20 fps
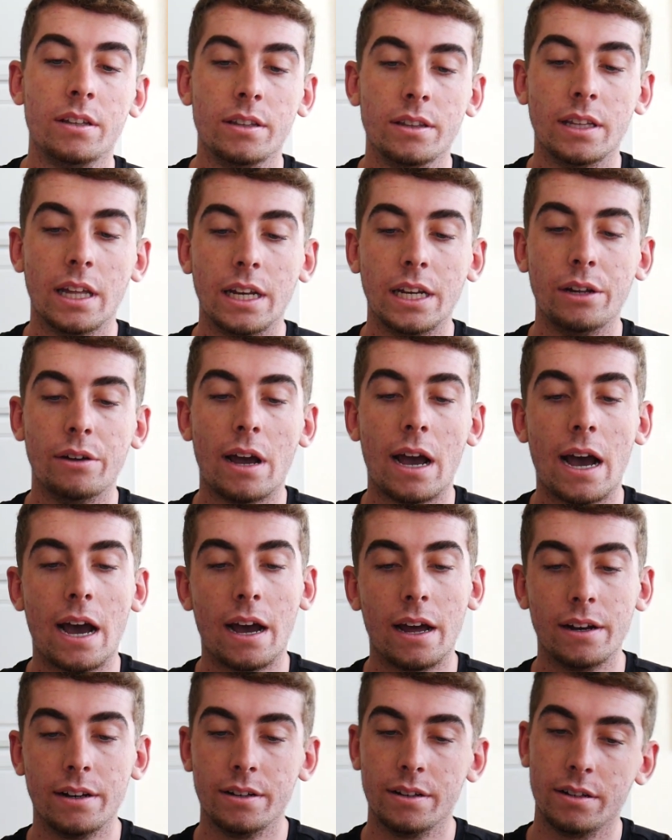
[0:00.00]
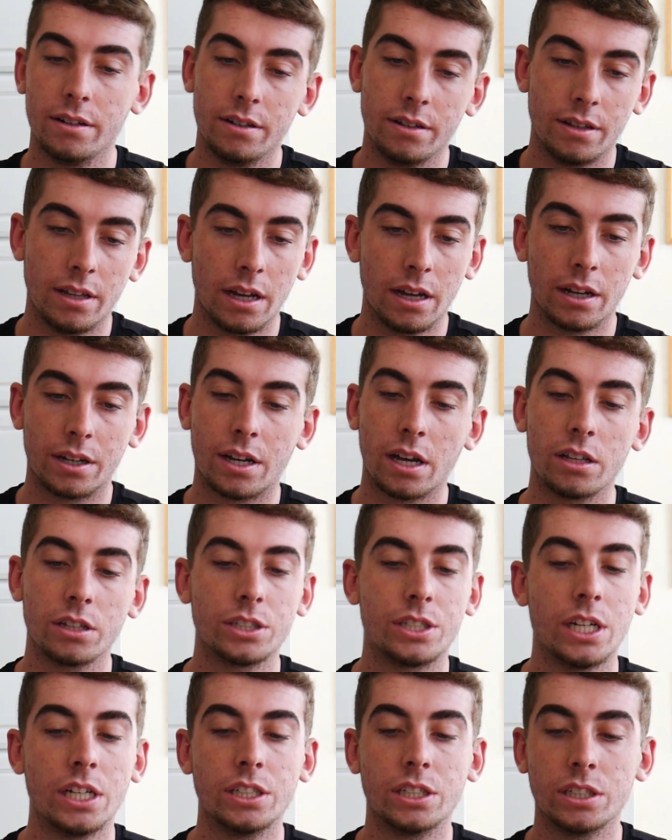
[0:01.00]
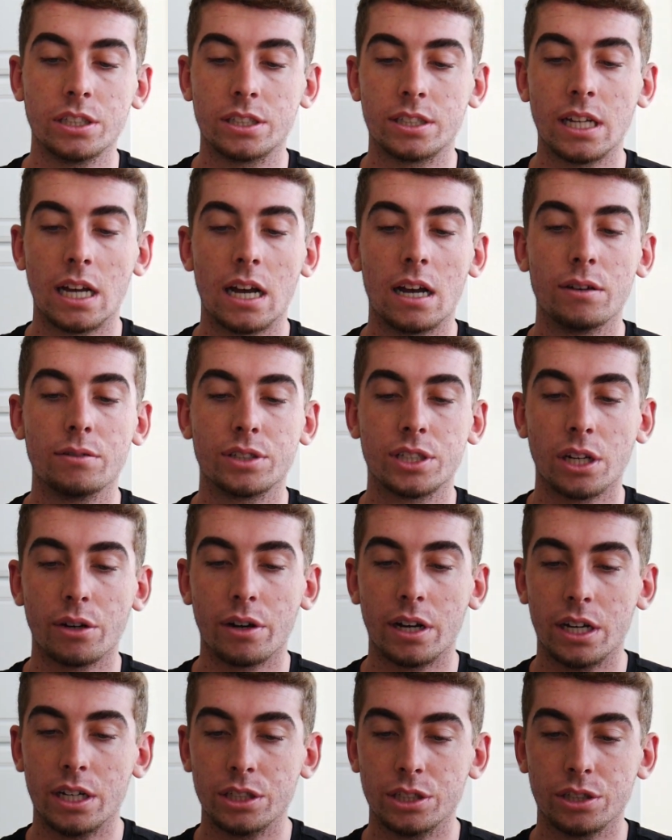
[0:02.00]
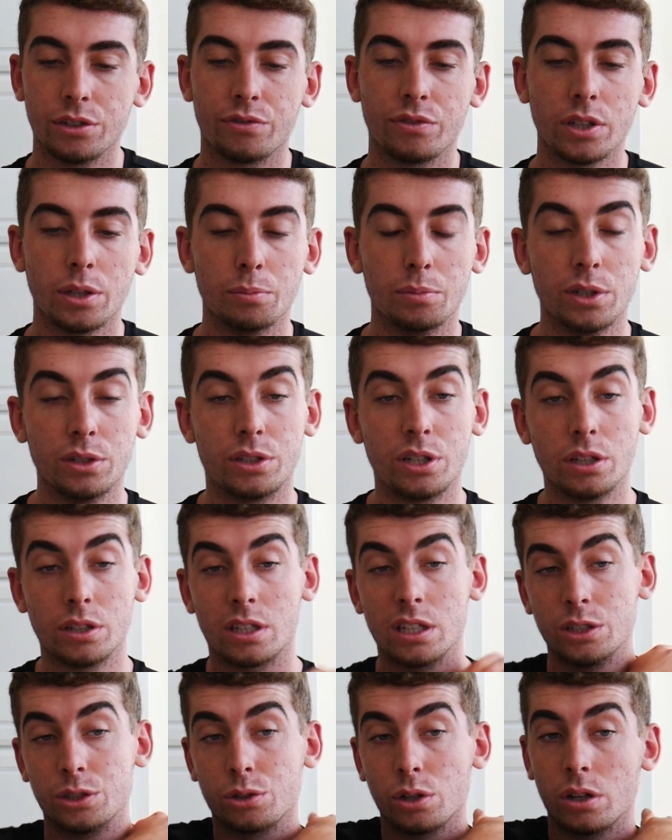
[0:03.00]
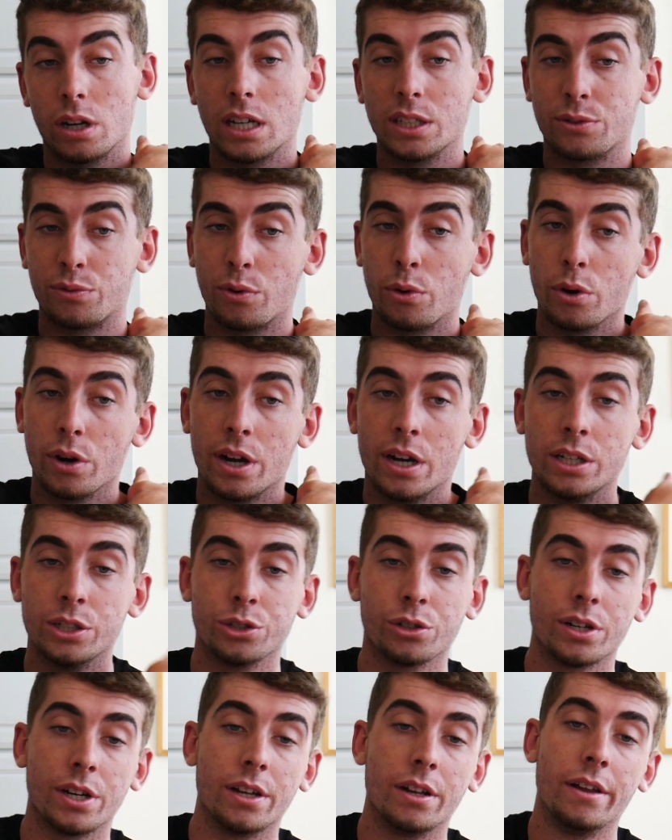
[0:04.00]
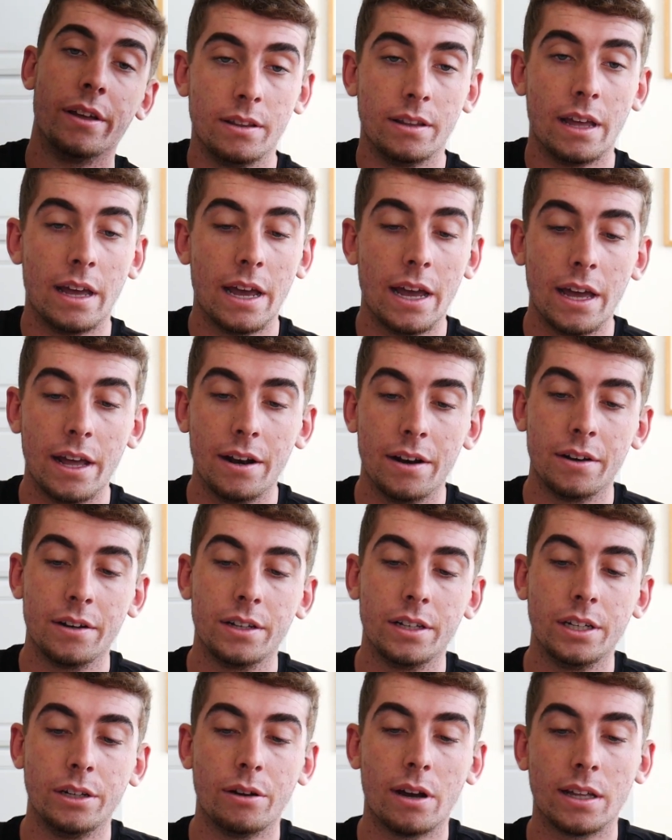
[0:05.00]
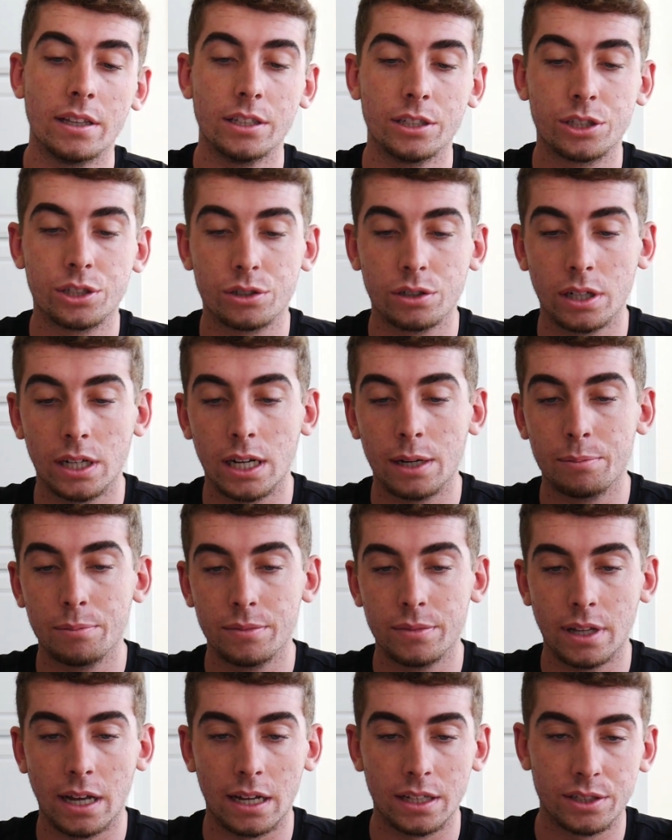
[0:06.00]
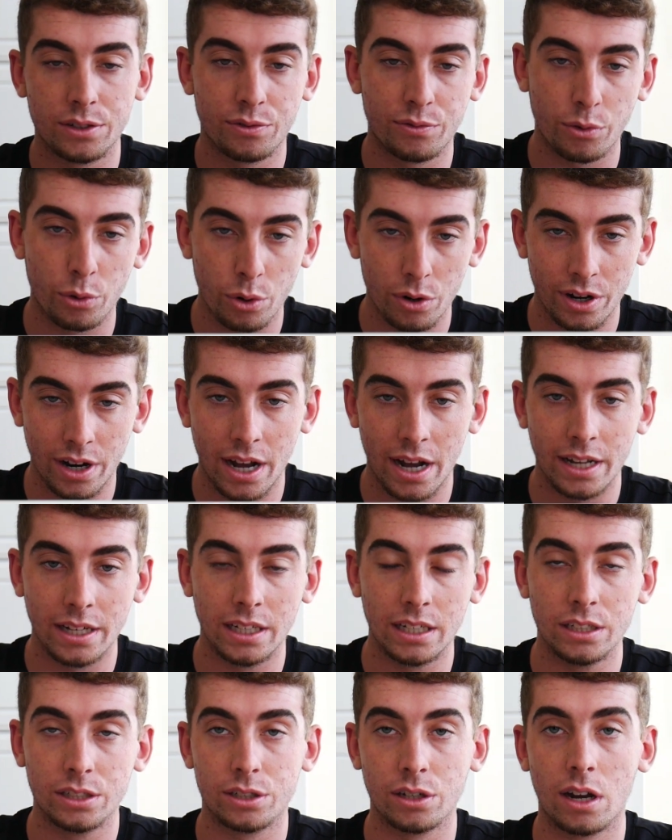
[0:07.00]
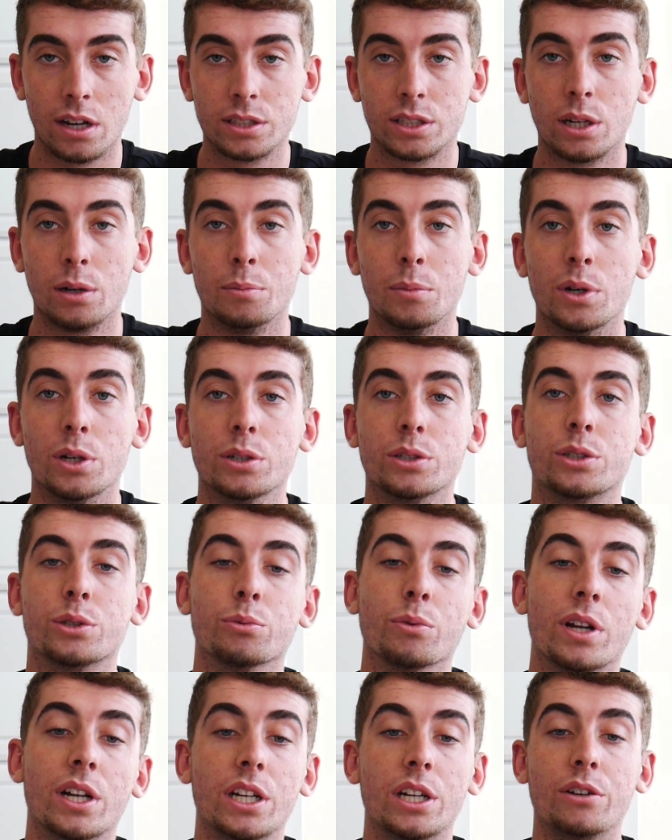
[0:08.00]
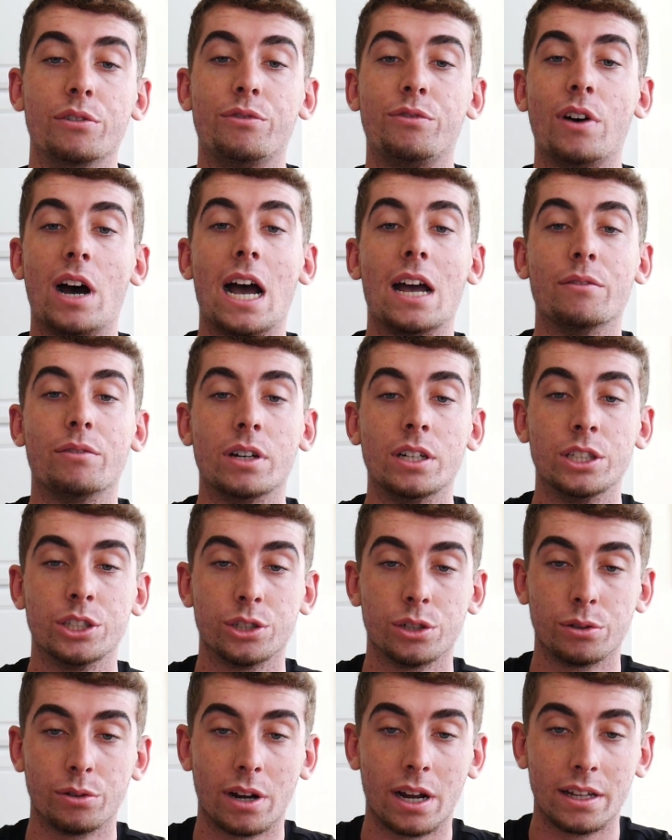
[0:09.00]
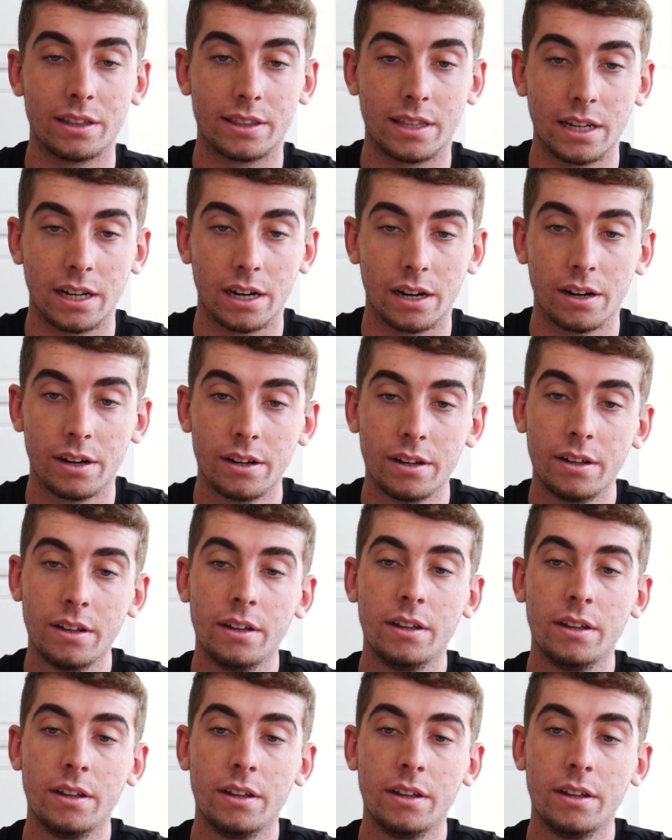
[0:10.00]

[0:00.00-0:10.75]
Then you add the color changing stuff, so 100 for the Bluetooth controller, that's 400. Then you add the strip, that's 490, so it's almost running you 500 right there.